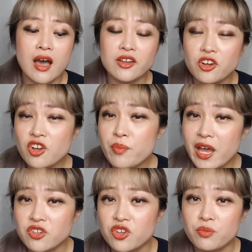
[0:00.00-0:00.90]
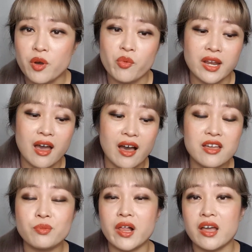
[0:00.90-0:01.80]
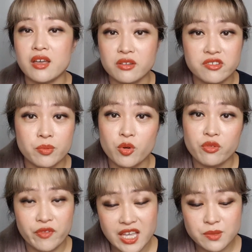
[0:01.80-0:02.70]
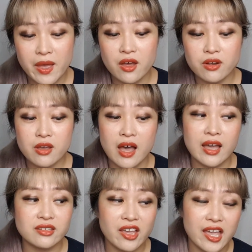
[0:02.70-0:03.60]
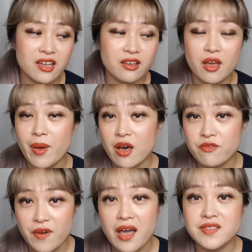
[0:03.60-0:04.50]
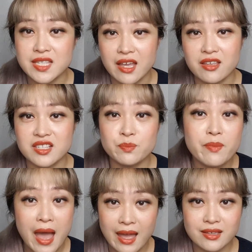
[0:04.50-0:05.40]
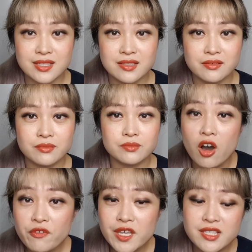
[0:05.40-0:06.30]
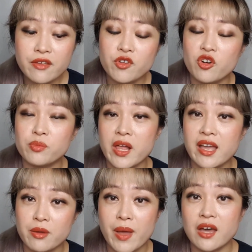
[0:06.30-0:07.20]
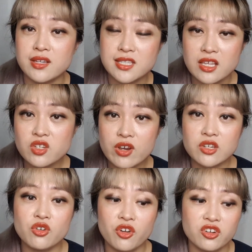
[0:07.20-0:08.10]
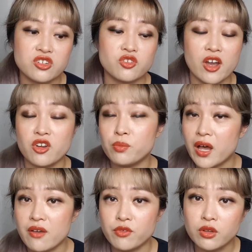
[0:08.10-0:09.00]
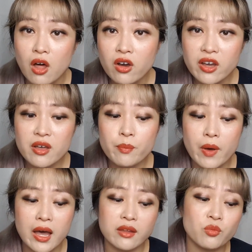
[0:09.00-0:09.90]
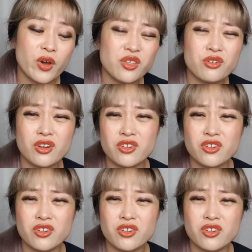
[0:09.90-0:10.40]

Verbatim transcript: I don't know about you, but when I apply a typical face powder, I take about 5 seconds max. Obviously, if you're applying a powder sunscreen, you're going to try to apply it for longer, but whether or